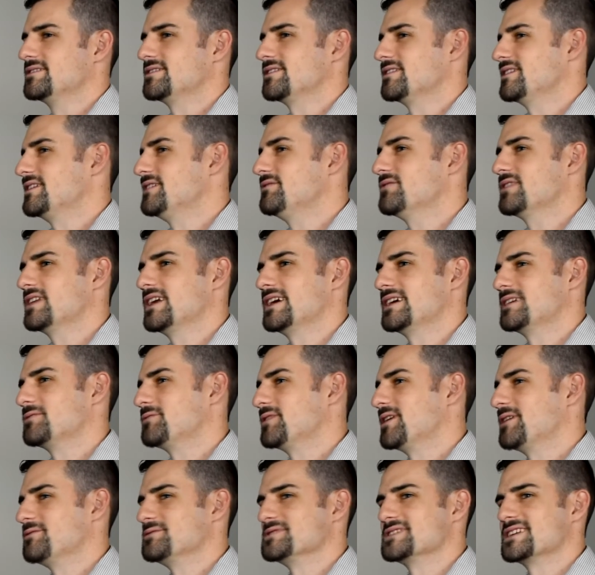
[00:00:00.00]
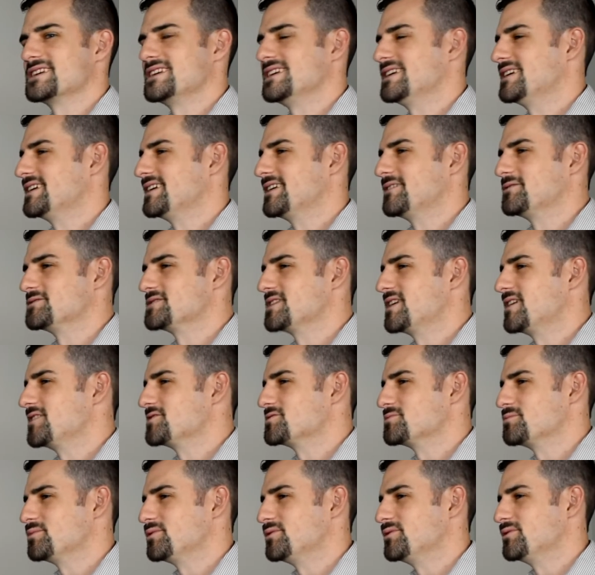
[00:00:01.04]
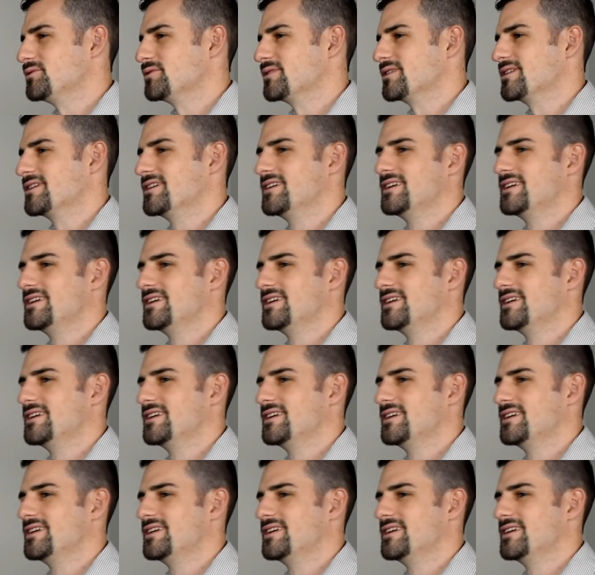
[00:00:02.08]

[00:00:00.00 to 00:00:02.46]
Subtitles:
So even like when I was a kid, I was an entrepreneur.